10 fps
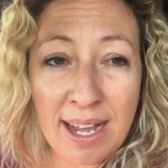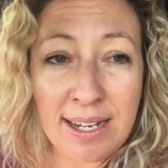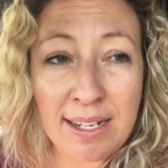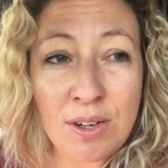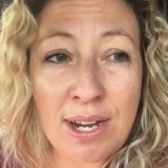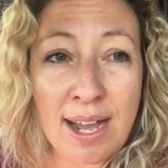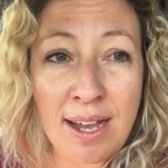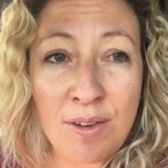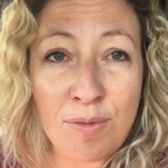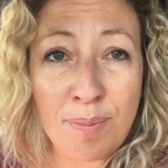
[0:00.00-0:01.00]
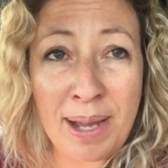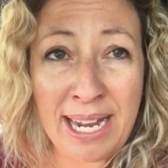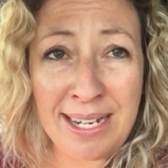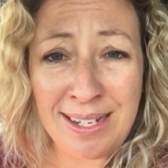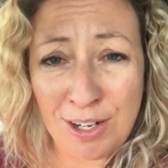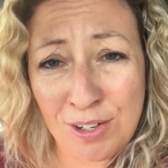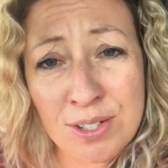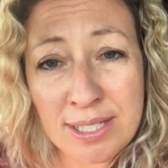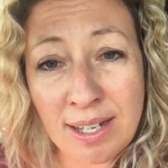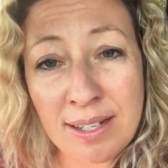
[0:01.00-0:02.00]
I either have my younger
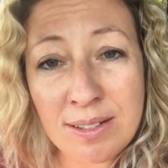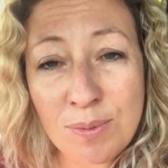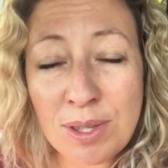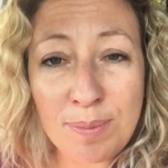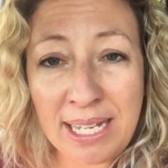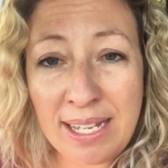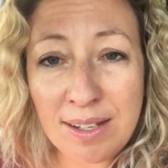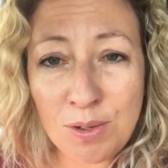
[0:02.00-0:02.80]
son with me